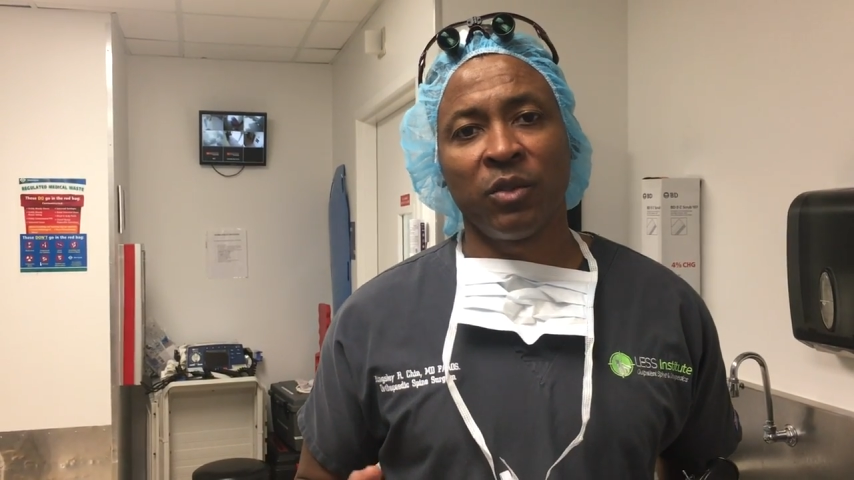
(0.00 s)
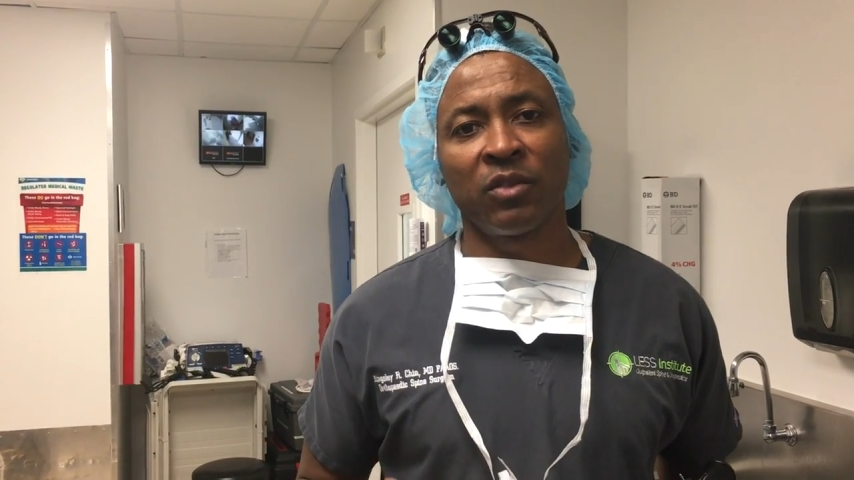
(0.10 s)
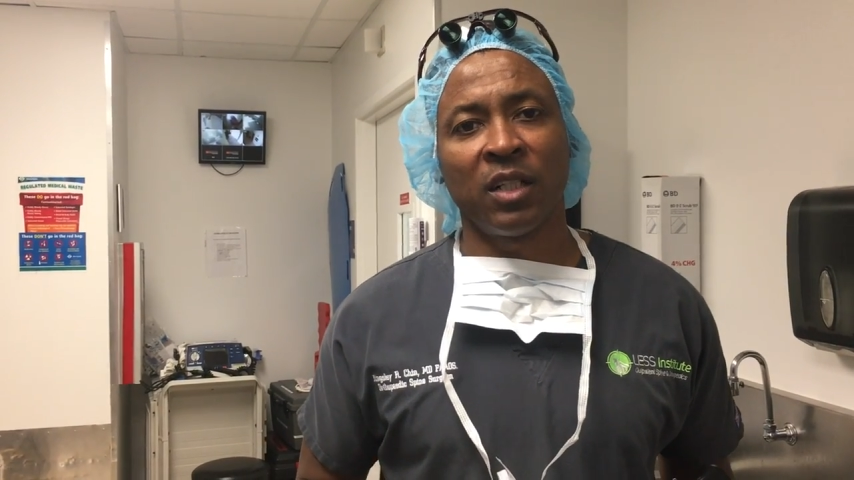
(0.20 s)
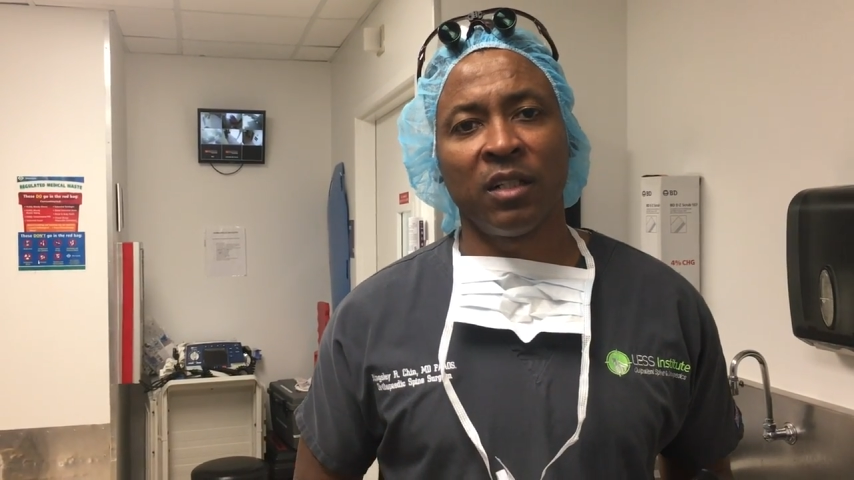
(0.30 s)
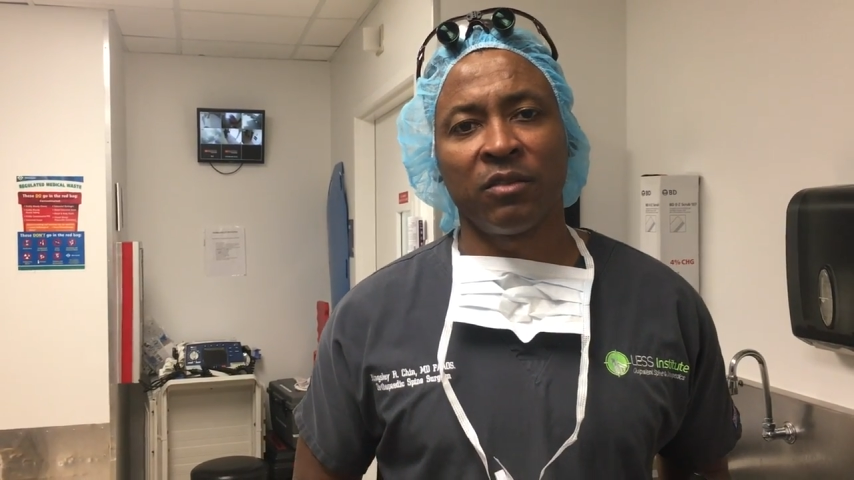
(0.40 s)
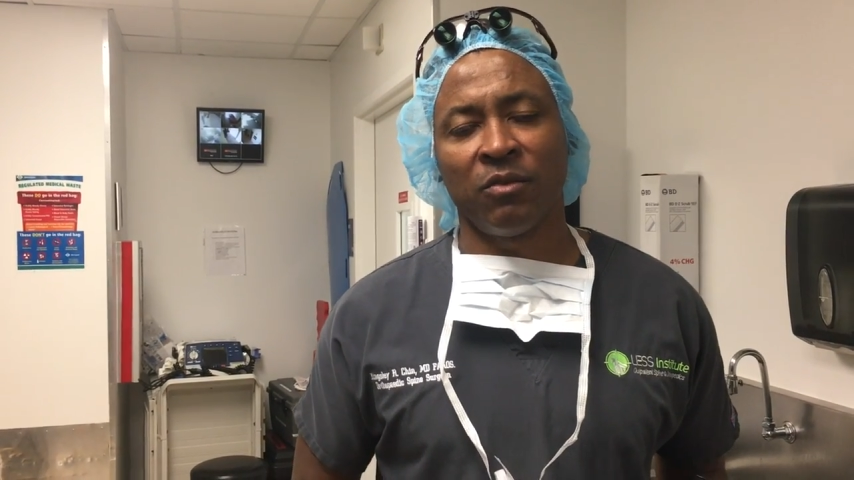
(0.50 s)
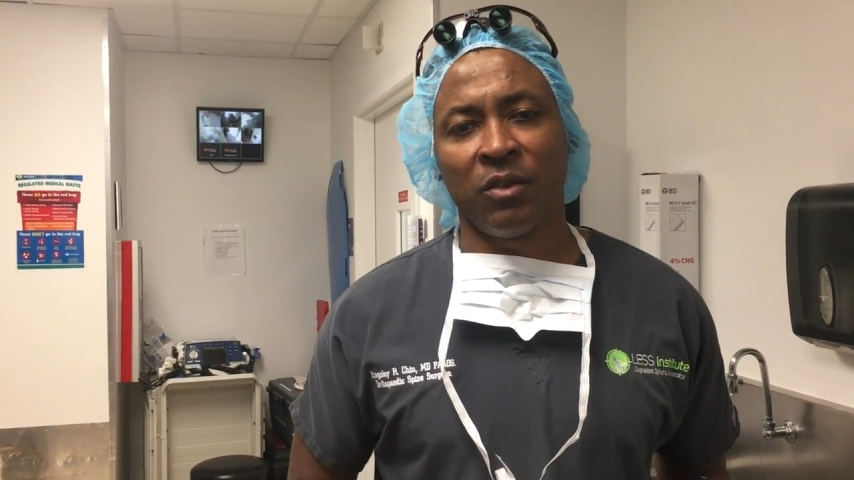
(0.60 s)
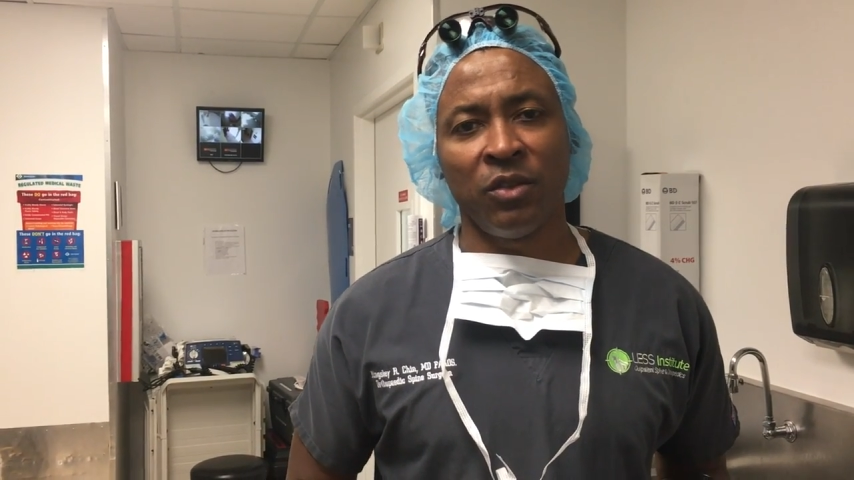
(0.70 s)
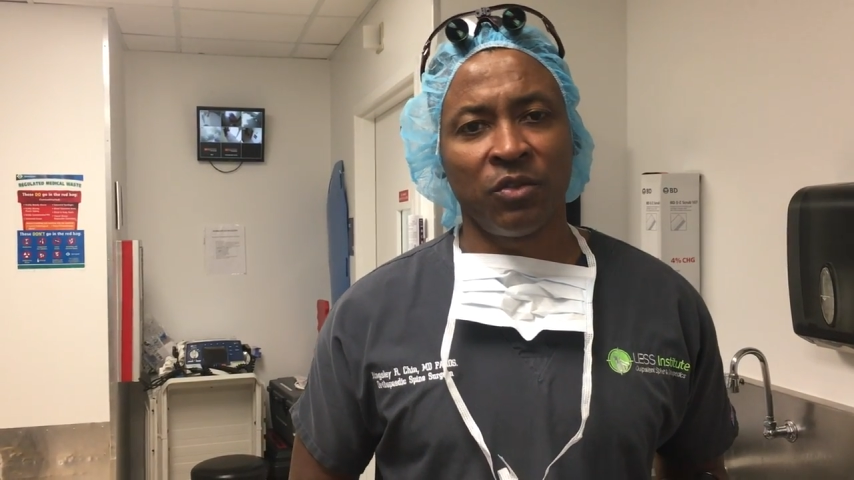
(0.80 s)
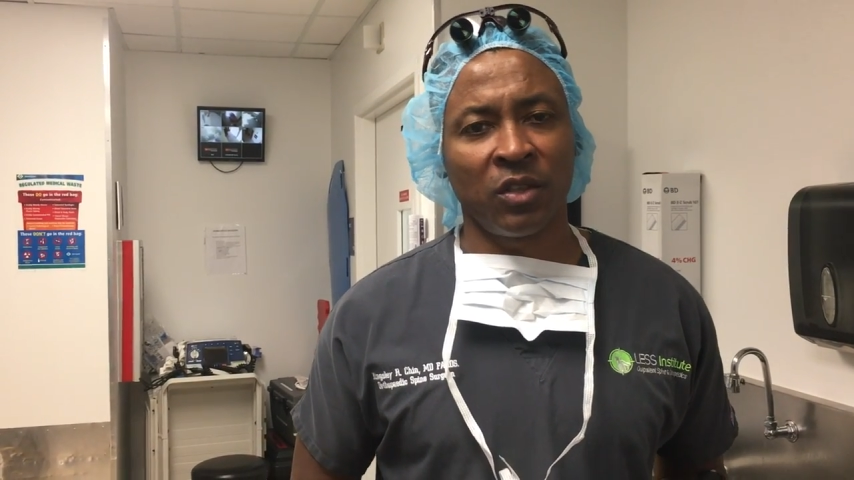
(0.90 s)
result.
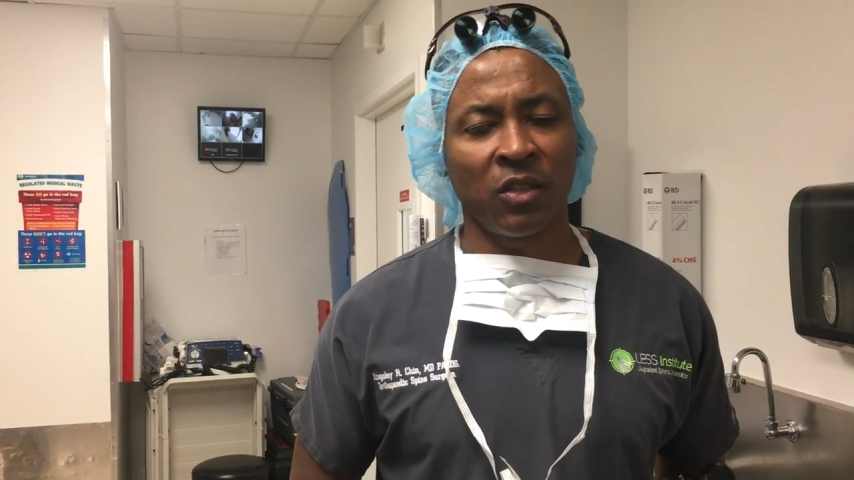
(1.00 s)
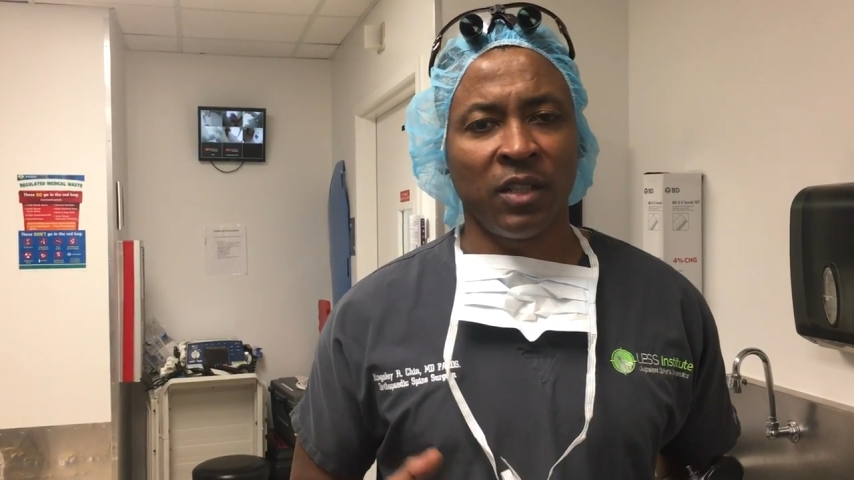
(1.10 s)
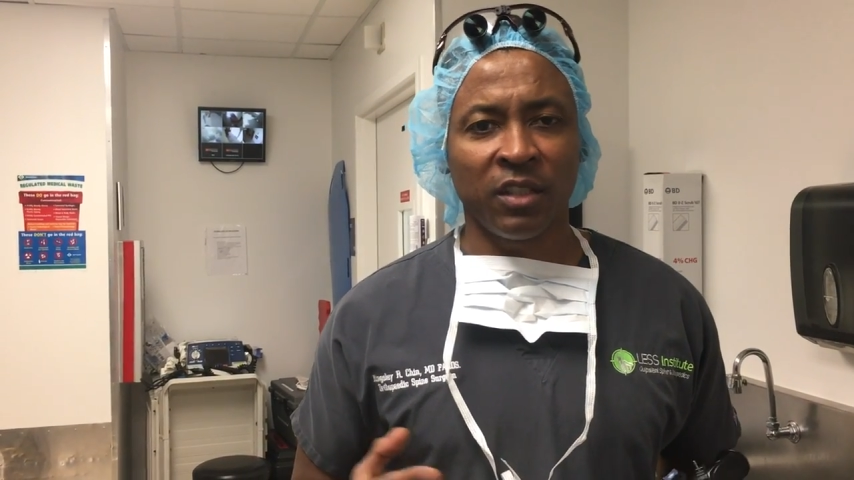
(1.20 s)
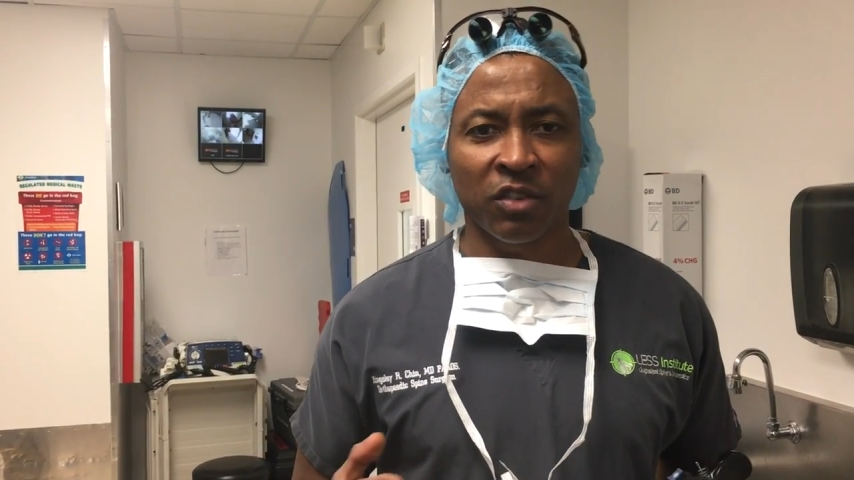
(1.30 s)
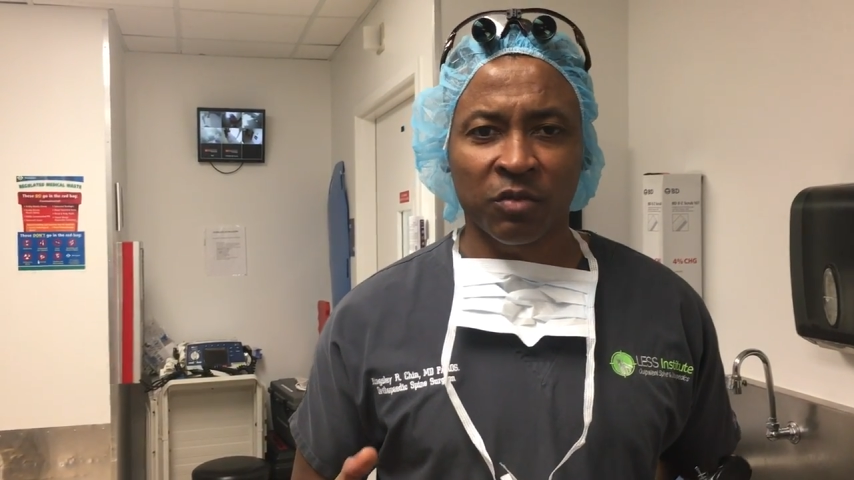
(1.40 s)
We're using our less